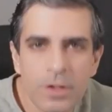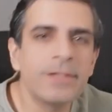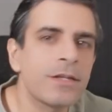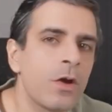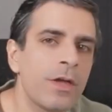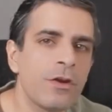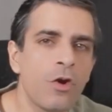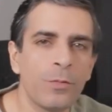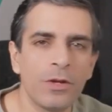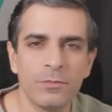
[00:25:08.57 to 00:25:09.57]
So let's go ahead and
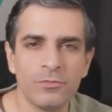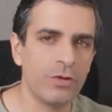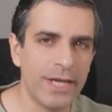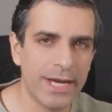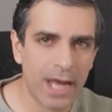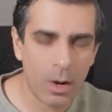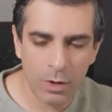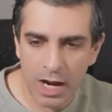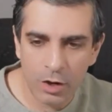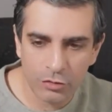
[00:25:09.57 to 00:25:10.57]
open and create
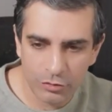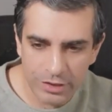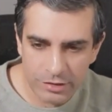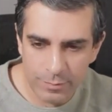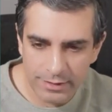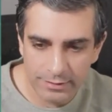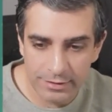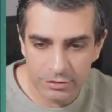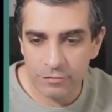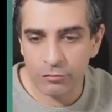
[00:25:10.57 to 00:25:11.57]
our outreach
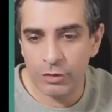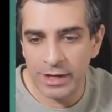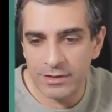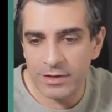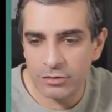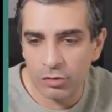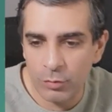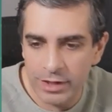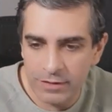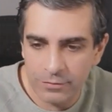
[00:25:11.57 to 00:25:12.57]
message. So I've created this
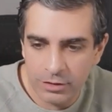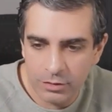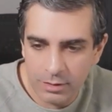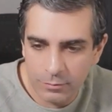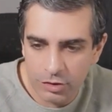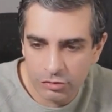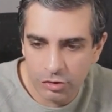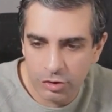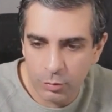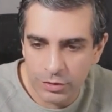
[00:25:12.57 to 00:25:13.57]
already for you, and I'm going to
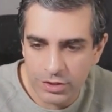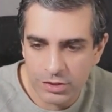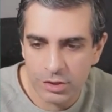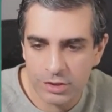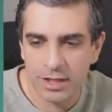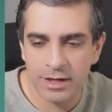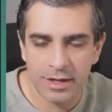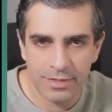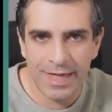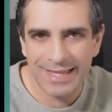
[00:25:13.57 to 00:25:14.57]
show you what this looks
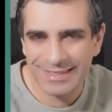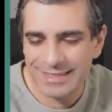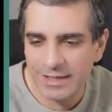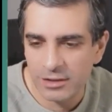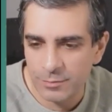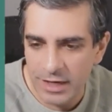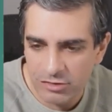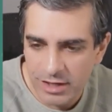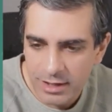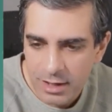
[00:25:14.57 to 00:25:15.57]
like. That's the sales
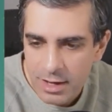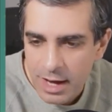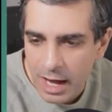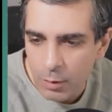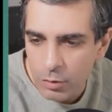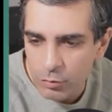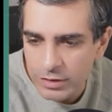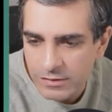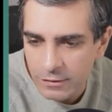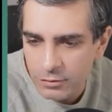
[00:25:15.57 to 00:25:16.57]
page link. I want to
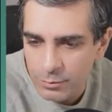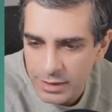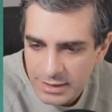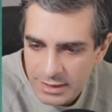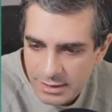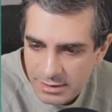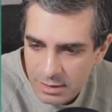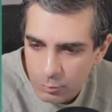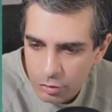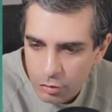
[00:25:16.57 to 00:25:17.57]
reach out to businesses
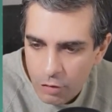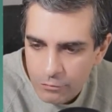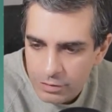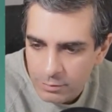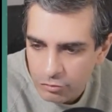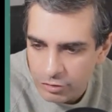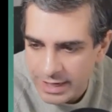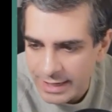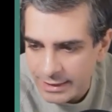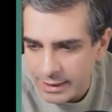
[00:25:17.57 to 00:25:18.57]
and I want to offer them
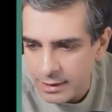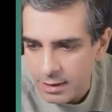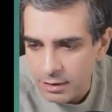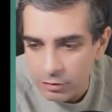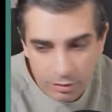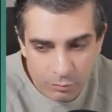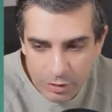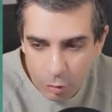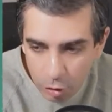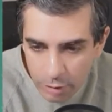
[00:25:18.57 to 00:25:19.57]
CreateKit. You can
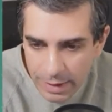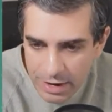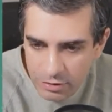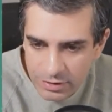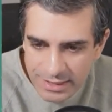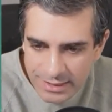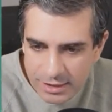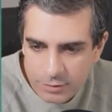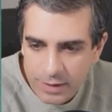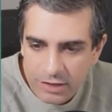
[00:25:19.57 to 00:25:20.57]
read all about it on this
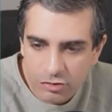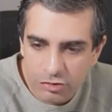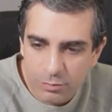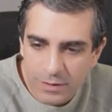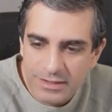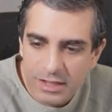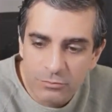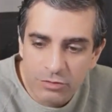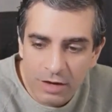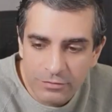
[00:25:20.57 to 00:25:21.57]
sales page. Could you please
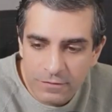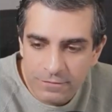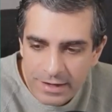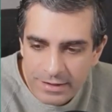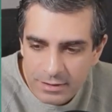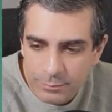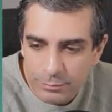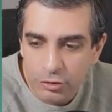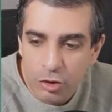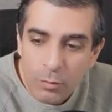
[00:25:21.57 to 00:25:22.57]
help draft a very
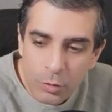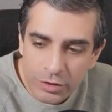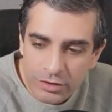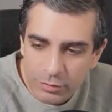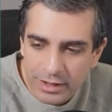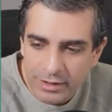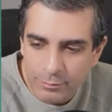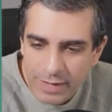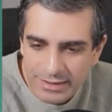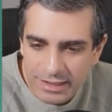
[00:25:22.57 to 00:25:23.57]
simple, no more than
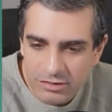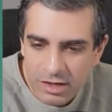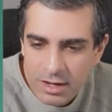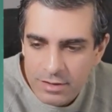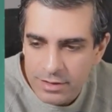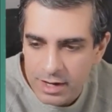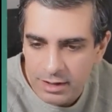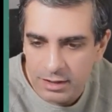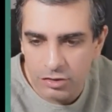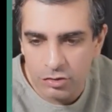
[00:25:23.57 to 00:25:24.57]
3-line message that
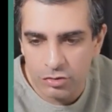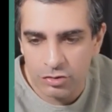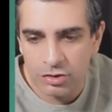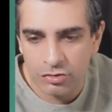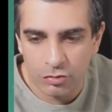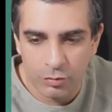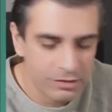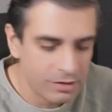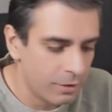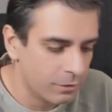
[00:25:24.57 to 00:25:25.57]
I can use to
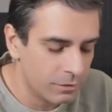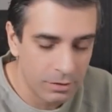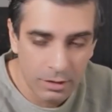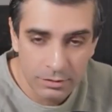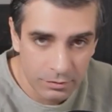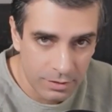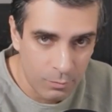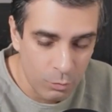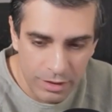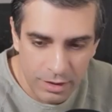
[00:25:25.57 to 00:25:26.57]
reach out to
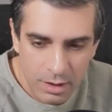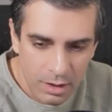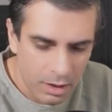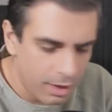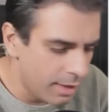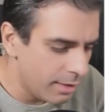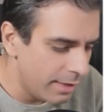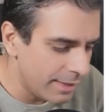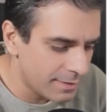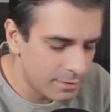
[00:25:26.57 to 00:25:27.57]
them with?
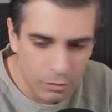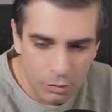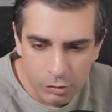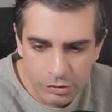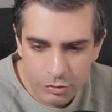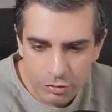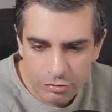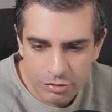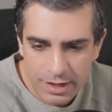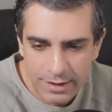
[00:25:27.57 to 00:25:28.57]
Let's also
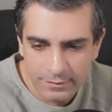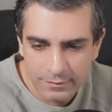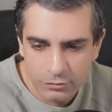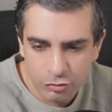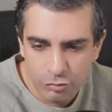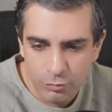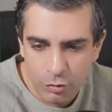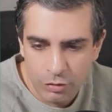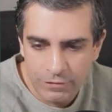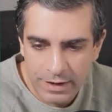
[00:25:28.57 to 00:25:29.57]
create 2
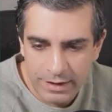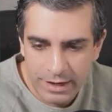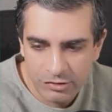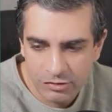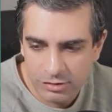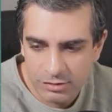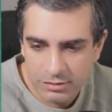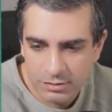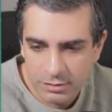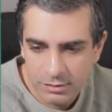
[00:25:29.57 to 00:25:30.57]
more
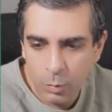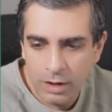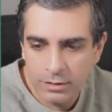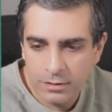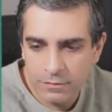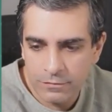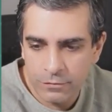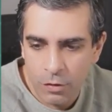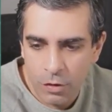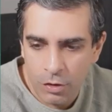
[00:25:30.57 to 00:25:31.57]
variations, one
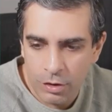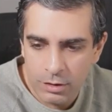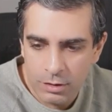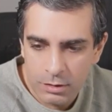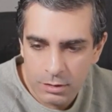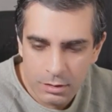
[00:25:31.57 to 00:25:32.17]
for